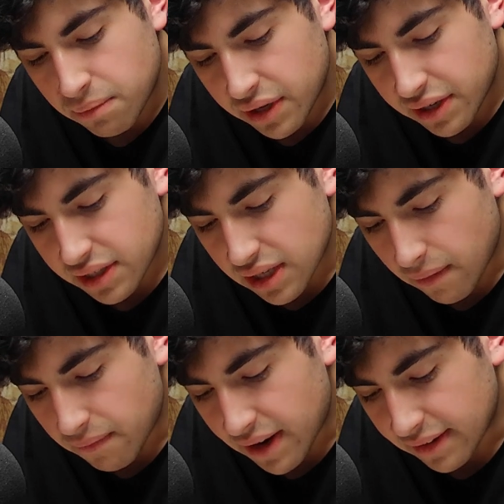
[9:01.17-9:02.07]
herself
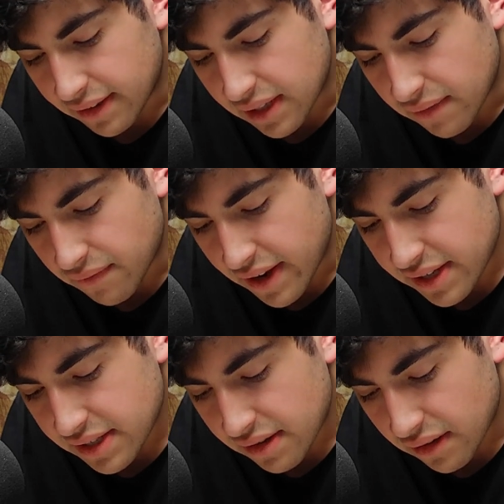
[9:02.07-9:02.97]
finally to confess
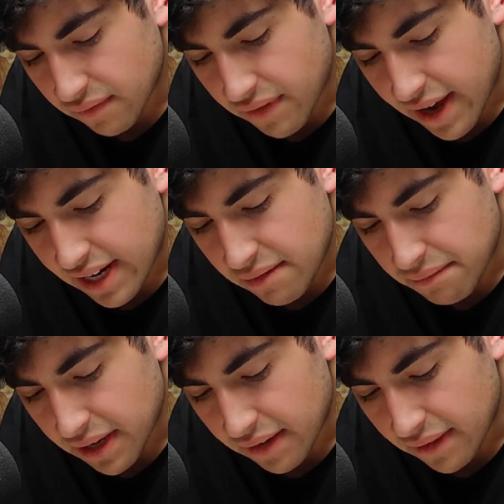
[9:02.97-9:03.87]
and confide in
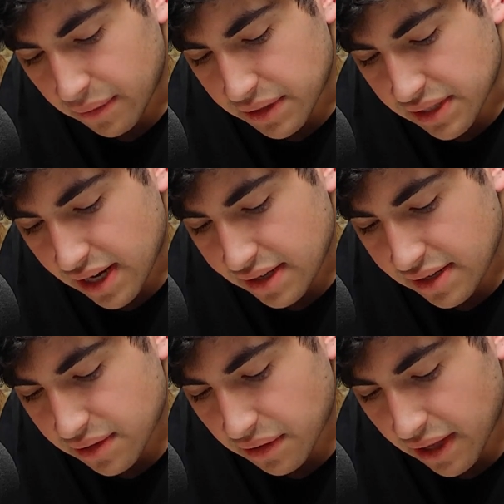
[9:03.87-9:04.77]
me. There was not a
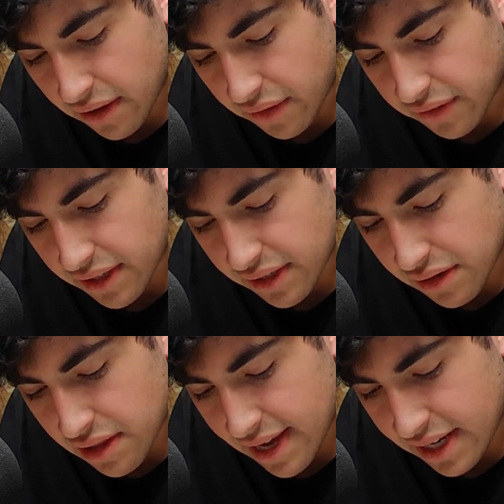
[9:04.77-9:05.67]
soul else
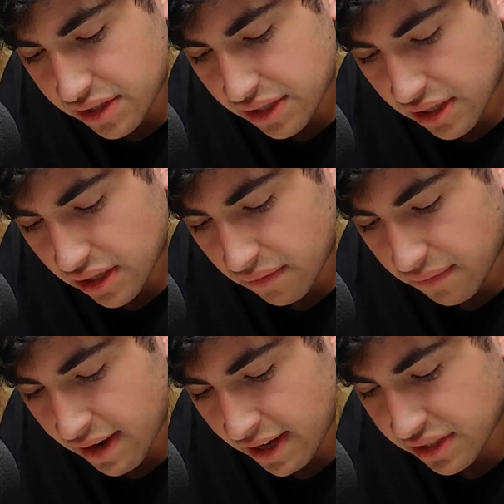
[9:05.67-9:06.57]
that she could
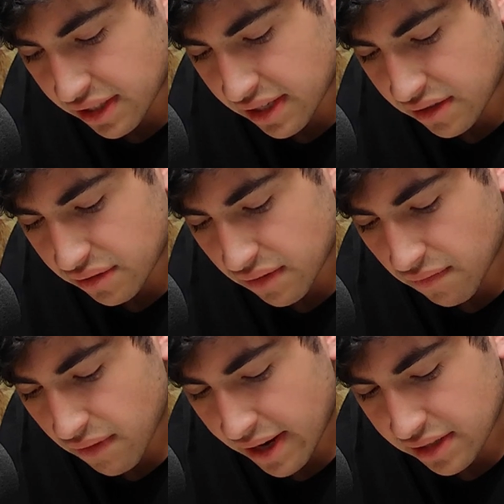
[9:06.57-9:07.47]
fashion into an
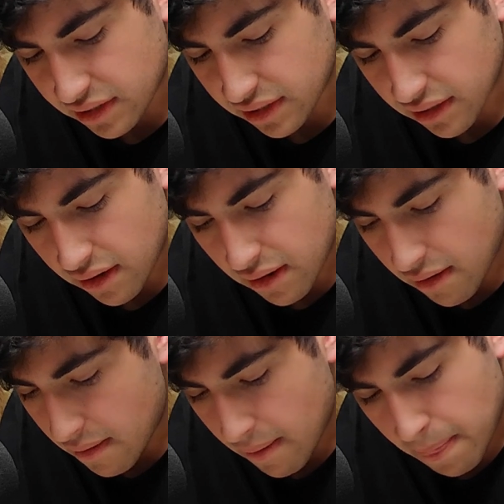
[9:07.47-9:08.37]
adviser.
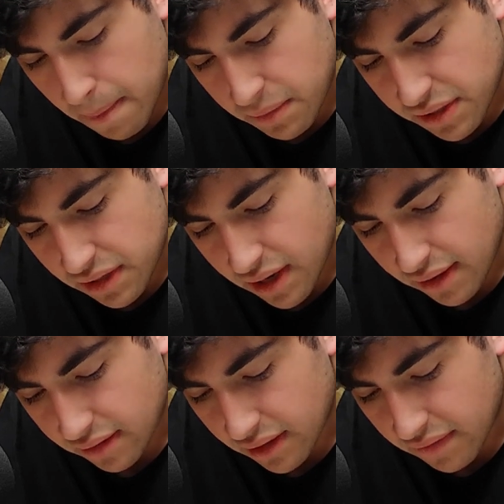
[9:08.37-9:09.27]
Mr.
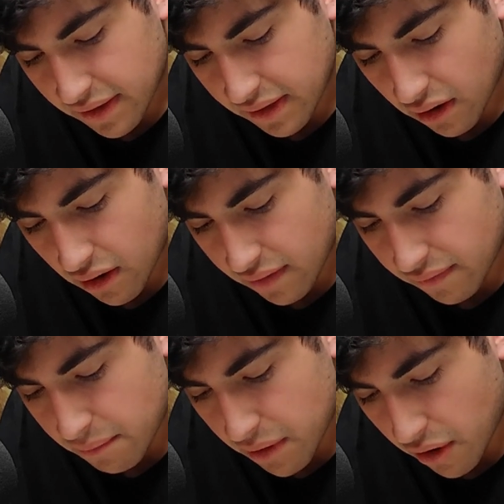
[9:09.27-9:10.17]
Heathcliff had gone from
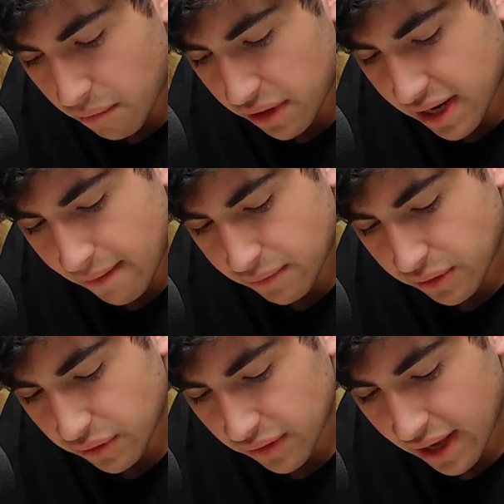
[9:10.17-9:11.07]
home one afternoon,
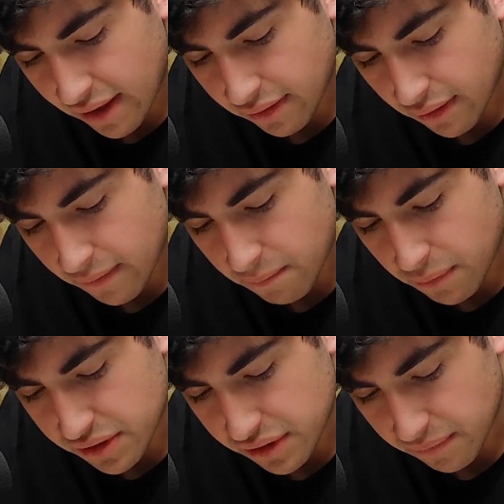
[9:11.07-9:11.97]
and Heathcliff
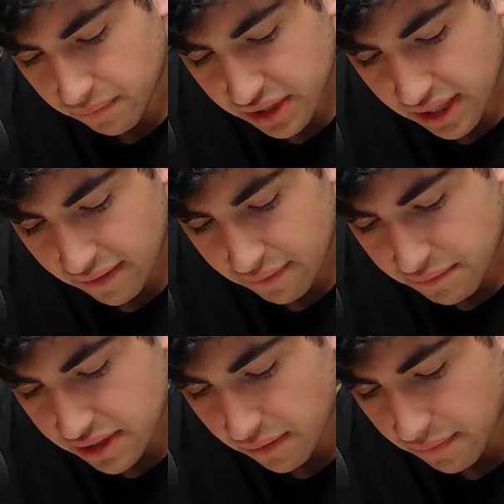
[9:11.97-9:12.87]
presumed to give
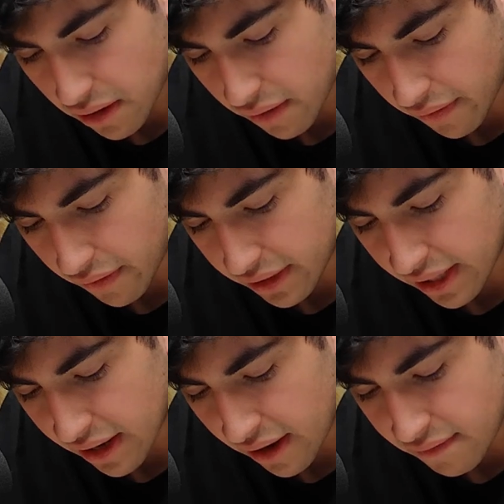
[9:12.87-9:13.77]
himself a holiday
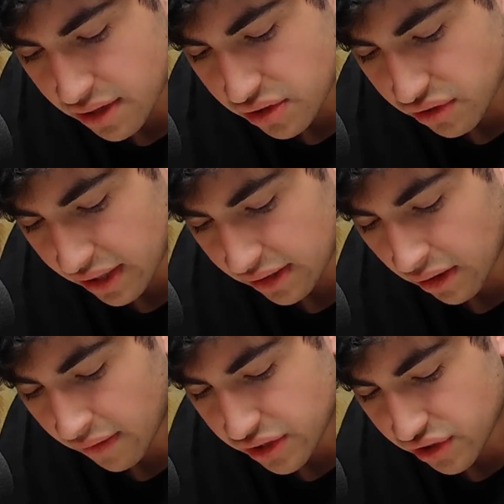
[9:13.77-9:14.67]
on the
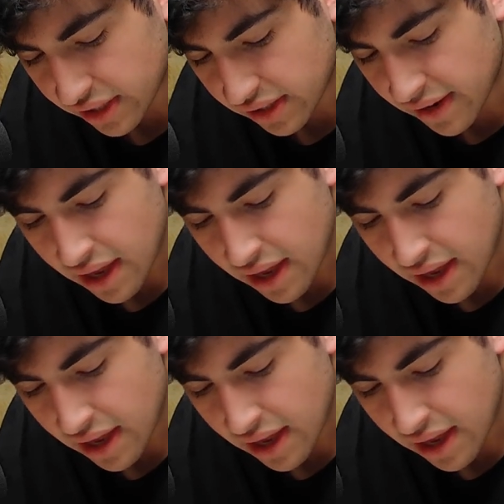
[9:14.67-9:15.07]
strength of it.